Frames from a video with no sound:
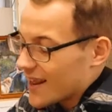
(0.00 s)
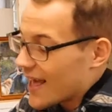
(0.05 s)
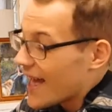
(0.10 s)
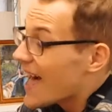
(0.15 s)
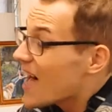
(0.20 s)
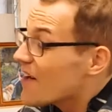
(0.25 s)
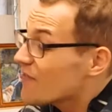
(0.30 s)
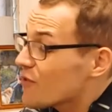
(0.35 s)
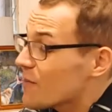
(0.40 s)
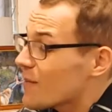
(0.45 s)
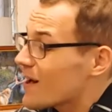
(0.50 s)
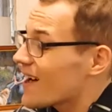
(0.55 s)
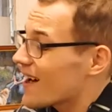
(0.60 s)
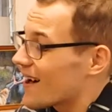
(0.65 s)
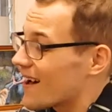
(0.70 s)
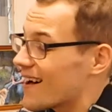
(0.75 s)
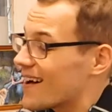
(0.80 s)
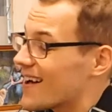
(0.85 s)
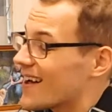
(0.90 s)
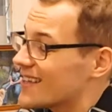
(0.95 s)
half of my
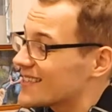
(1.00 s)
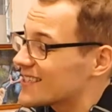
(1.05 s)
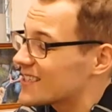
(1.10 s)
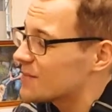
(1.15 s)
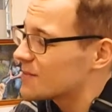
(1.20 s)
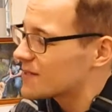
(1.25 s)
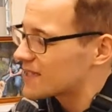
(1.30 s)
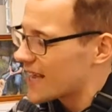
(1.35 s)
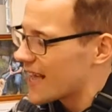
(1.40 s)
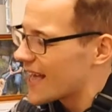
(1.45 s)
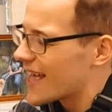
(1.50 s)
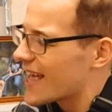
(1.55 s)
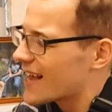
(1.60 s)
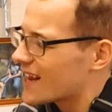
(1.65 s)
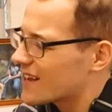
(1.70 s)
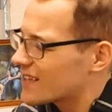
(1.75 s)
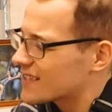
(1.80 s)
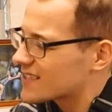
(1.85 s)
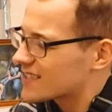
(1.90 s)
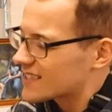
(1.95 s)
heart seems to
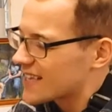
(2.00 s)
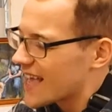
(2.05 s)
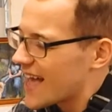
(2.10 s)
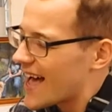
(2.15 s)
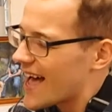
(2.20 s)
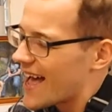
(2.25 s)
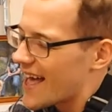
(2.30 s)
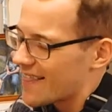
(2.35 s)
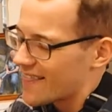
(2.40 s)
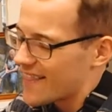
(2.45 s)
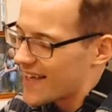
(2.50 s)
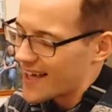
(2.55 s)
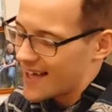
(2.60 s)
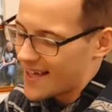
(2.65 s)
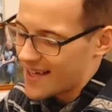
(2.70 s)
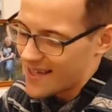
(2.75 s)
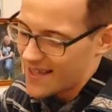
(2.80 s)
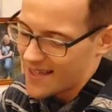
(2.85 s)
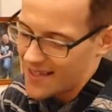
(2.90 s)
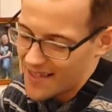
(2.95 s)
hang on the
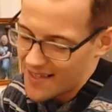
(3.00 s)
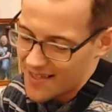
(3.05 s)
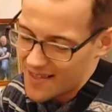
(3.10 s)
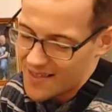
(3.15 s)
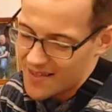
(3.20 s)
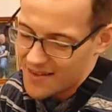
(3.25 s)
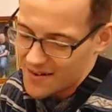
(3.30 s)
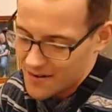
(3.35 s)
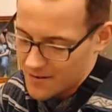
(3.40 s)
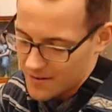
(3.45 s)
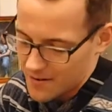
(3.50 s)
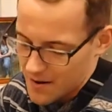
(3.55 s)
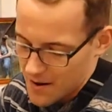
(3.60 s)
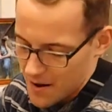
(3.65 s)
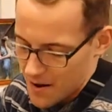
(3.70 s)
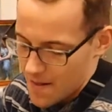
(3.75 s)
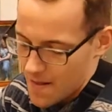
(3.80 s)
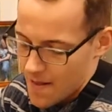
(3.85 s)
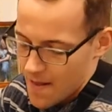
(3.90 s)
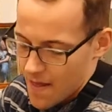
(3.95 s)
skyline.
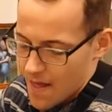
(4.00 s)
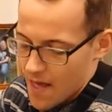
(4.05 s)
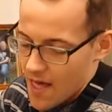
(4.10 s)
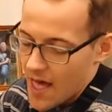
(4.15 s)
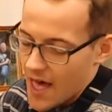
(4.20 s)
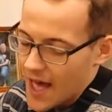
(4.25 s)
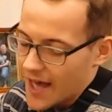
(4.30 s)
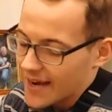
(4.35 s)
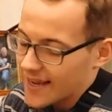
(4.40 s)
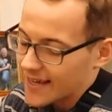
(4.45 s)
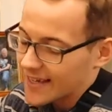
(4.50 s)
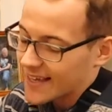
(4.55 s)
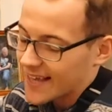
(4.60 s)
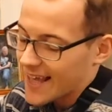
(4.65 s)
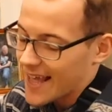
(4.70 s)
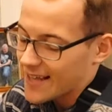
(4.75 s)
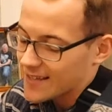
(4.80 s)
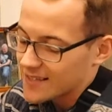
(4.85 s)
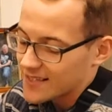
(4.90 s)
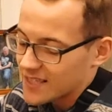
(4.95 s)
And I
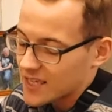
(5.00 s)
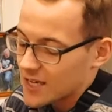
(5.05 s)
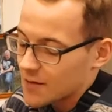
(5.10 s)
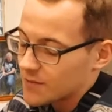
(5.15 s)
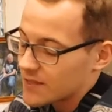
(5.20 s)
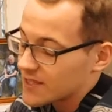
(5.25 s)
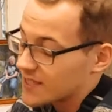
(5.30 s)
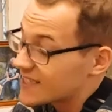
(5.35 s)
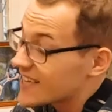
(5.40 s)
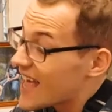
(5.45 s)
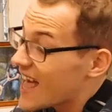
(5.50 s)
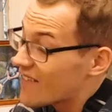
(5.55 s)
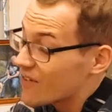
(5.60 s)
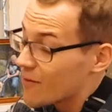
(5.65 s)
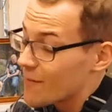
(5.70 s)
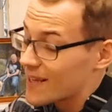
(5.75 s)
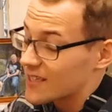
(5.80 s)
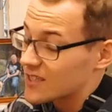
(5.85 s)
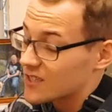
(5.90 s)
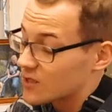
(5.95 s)
can't seem to
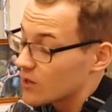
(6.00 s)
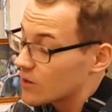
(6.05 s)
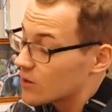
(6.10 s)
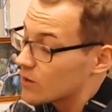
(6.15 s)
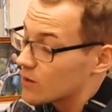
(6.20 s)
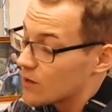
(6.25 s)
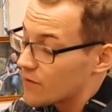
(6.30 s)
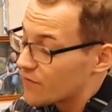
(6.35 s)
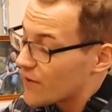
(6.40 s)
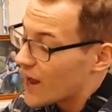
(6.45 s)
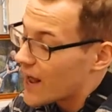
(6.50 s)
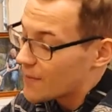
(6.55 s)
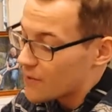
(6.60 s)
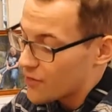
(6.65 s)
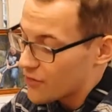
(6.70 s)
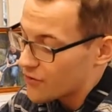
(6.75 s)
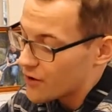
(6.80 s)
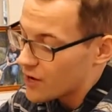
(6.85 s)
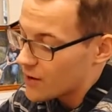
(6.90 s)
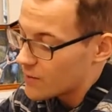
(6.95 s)
sever my soul from
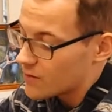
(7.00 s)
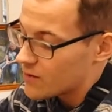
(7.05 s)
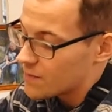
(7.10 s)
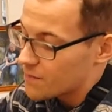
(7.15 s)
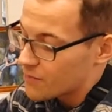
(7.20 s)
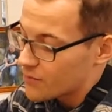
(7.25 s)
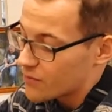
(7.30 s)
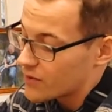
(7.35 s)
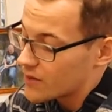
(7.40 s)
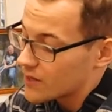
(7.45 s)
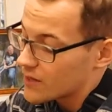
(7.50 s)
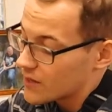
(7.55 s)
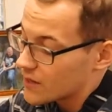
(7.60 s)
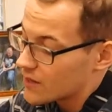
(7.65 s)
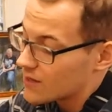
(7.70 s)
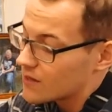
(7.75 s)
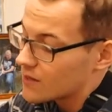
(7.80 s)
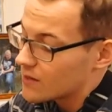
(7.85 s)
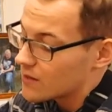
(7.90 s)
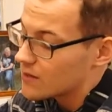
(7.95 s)
the throne of the
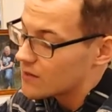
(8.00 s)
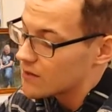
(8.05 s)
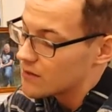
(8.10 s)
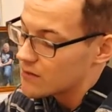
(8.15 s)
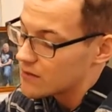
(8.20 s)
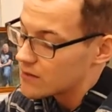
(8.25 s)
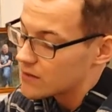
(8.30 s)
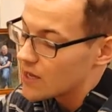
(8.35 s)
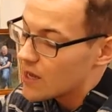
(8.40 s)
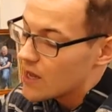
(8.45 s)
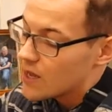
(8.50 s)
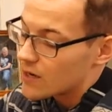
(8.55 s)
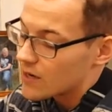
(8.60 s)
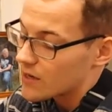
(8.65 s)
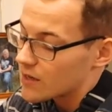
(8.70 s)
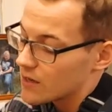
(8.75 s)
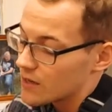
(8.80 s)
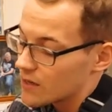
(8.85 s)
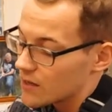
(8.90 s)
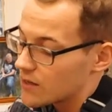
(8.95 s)
breeze.
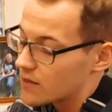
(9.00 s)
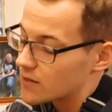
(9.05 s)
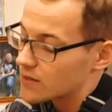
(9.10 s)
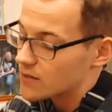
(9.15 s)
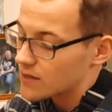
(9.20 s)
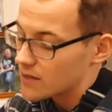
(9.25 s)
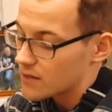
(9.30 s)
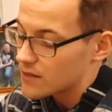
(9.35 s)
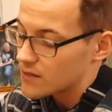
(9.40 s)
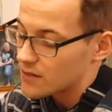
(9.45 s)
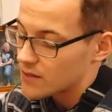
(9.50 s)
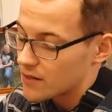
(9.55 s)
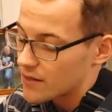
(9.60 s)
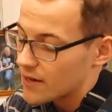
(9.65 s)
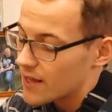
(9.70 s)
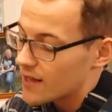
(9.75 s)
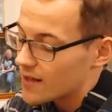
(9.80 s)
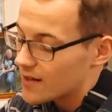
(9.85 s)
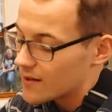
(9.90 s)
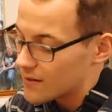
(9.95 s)
Is this
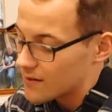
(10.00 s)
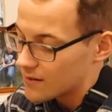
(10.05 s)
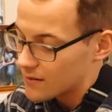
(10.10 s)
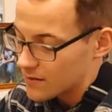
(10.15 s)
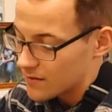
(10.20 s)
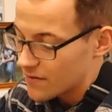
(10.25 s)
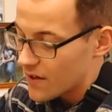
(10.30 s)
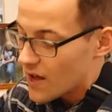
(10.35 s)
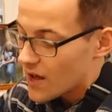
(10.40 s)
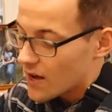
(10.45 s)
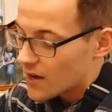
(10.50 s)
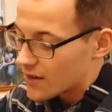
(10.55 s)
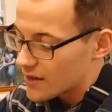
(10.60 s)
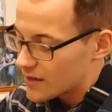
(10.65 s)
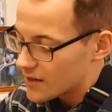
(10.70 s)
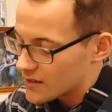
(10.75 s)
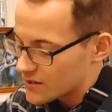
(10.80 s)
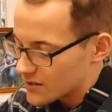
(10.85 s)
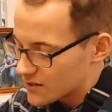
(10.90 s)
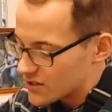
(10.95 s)
love?
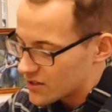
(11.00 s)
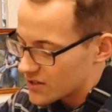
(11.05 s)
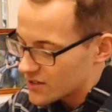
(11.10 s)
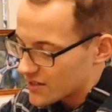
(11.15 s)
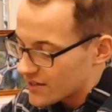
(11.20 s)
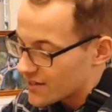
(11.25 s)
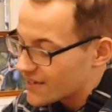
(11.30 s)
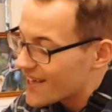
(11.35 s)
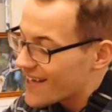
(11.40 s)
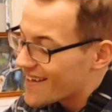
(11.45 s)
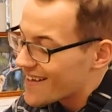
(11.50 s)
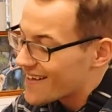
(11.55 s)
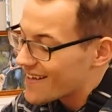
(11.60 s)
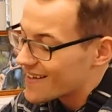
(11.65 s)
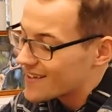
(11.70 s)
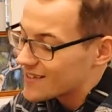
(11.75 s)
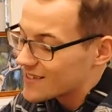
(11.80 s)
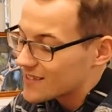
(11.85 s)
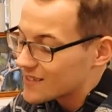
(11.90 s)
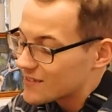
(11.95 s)
Is it just
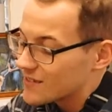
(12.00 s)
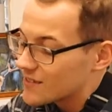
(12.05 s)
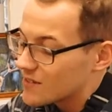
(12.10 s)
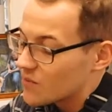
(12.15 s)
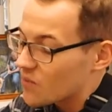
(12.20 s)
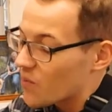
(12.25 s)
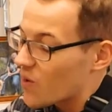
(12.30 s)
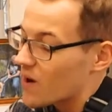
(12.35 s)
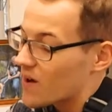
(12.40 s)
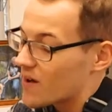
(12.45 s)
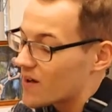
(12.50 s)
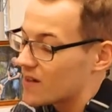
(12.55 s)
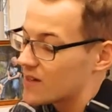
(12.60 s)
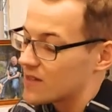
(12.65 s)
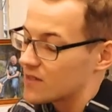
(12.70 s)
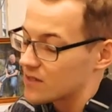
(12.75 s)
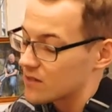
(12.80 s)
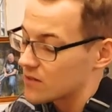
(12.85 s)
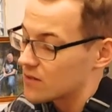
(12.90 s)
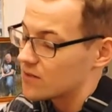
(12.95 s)
London
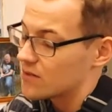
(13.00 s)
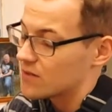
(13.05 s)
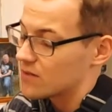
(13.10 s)
wonder?